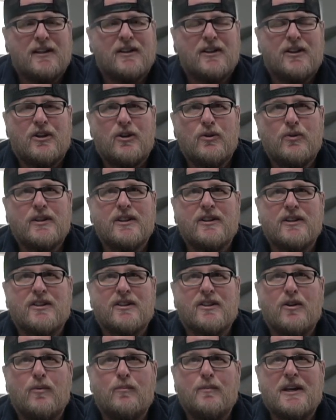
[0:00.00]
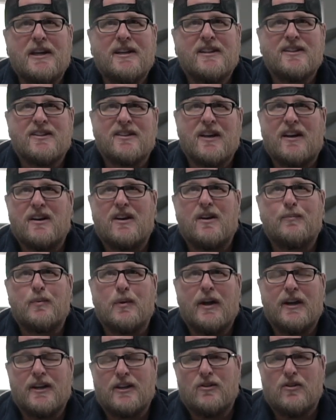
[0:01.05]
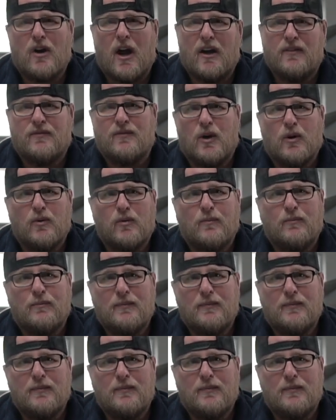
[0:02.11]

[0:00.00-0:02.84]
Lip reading: The queue system is set up like your iPhone,